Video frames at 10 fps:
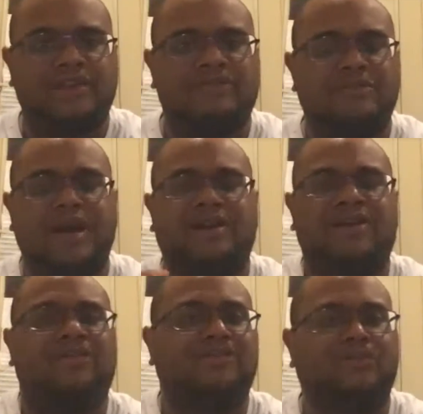Never
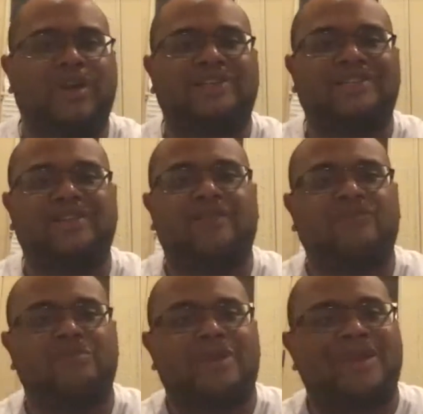mind all the great
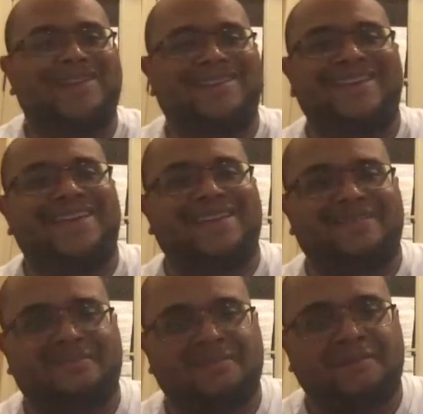stuff the man
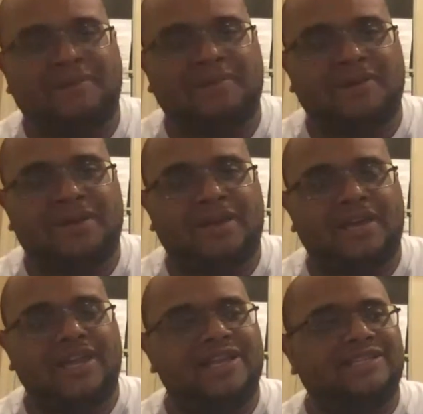did
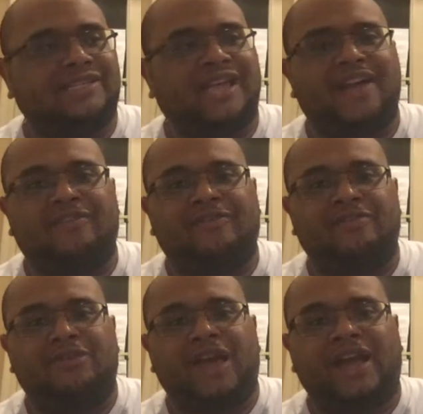in his life
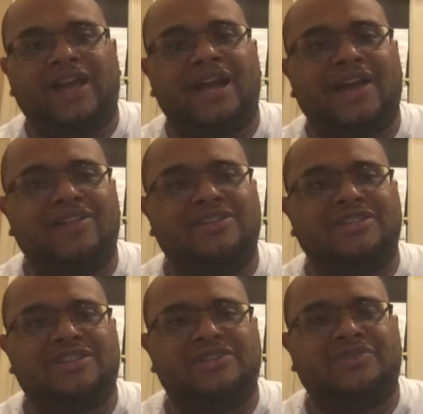for black
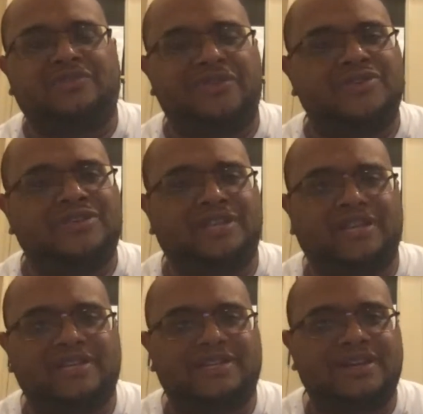colleges and
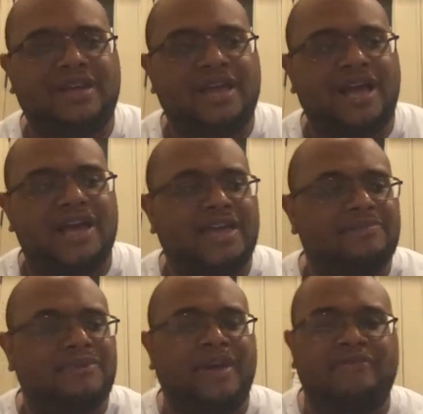universities, how
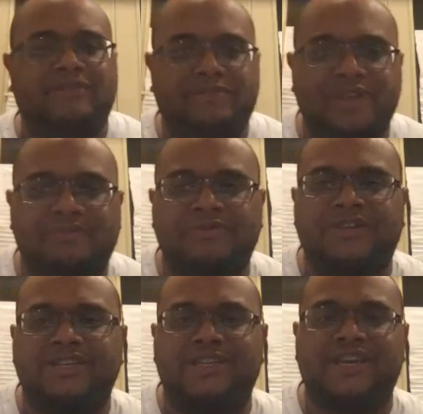he paid for
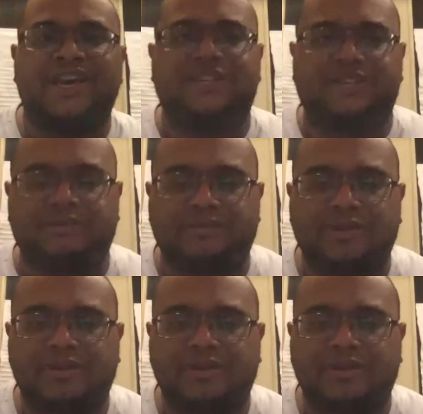people's education,